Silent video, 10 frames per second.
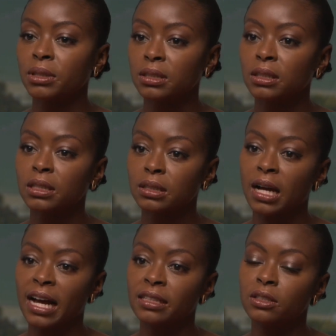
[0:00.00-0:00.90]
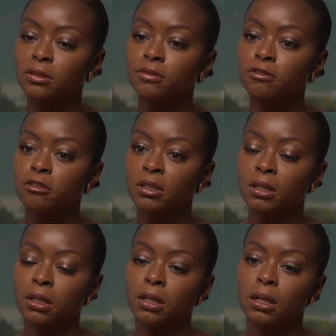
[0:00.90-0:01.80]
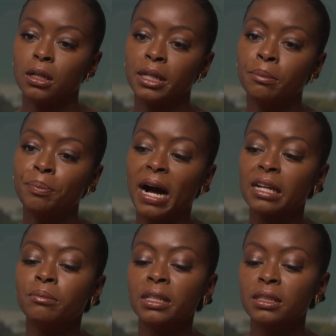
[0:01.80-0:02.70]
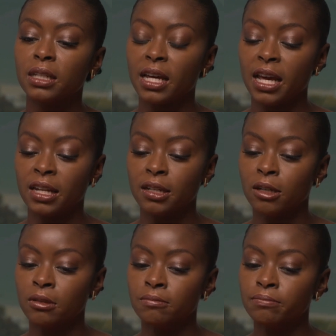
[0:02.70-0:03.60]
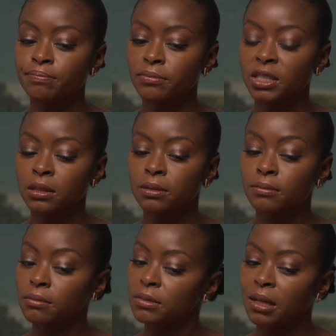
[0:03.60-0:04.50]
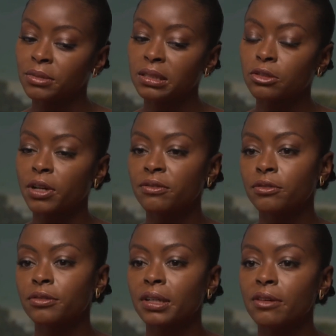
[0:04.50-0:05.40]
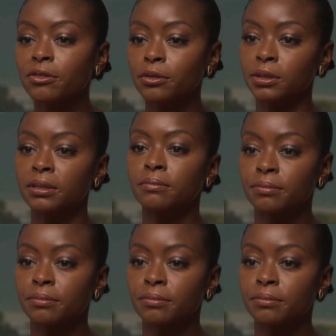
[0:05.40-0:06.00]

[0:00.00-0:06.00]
into this kind of embodiment, and I'm just grateful for everyone.